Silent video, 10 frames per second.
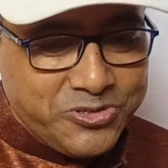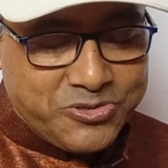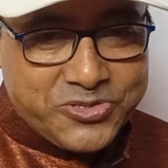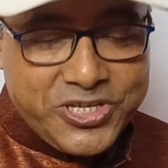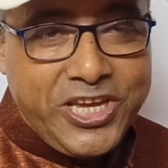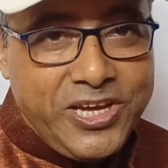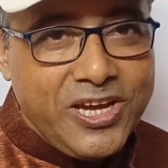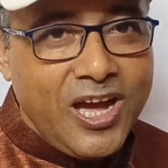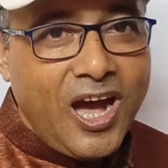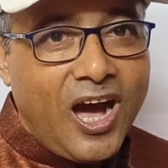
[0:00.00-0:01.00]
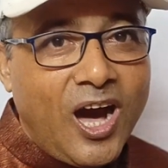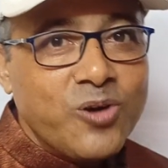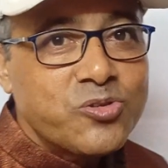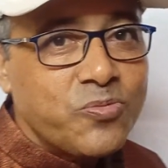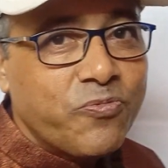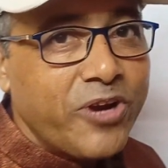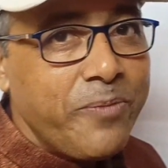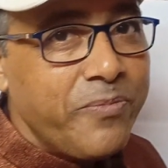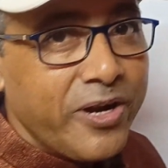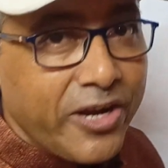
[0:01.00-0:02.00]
So see how to frame